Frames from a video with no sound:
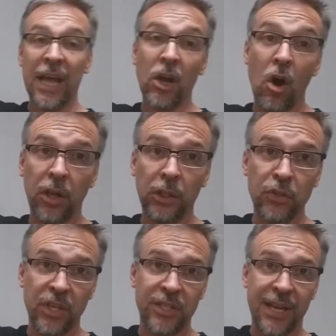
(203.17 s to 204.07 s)
Like all
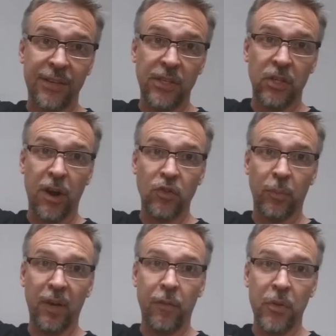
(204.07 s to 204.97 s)
Ellusionist decks, these cards were
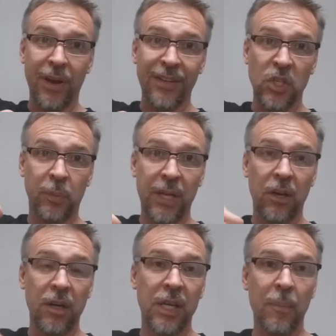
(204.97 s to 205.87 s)
printed from the United States
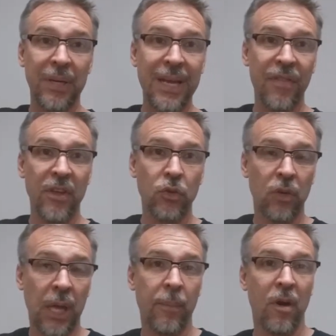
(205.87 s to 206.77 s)
Playing Card Company, and they
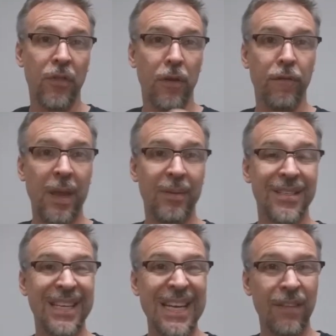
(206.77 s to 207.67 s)
do come on their
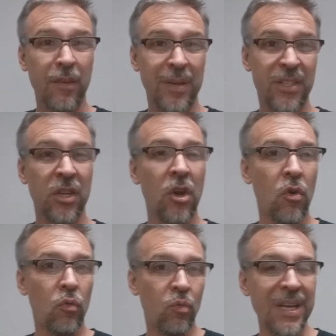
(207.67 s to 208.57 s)
famous, infamous
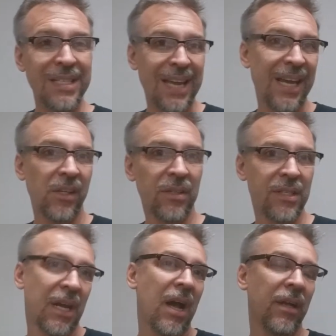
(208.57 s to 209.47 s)
retail
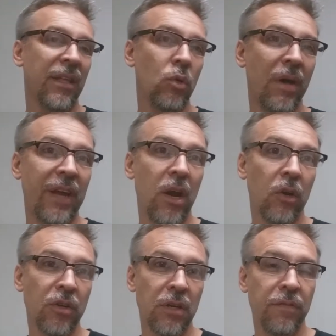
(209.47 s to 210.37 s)
stock. They do have an
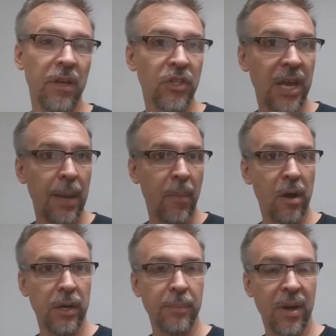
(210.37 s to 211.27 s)
air cushion finish and a
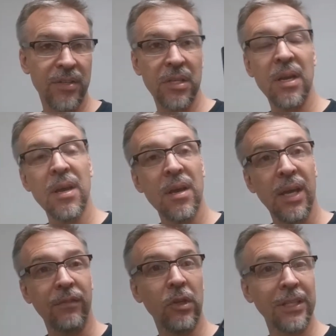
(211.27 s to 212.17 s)
modern embossing,
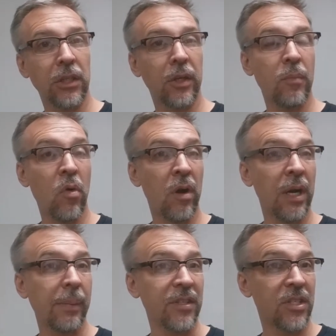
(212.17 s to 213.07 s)
and if you'd like to learn
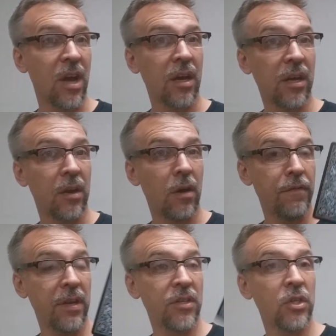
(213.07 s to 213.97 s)
more about stock cut or
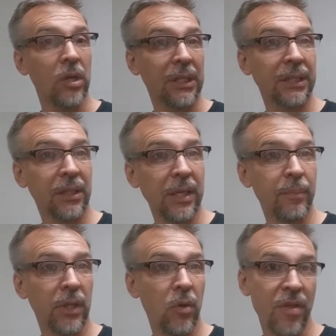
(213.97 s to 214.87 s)
finish, you can click the
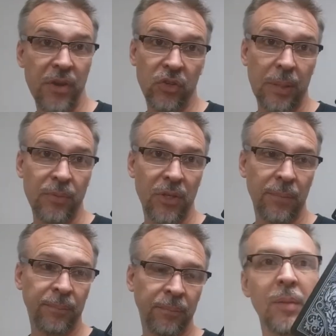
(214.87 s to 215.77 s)
link below in the
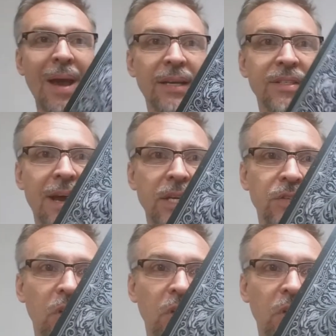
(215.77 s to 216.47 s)
description. The back design is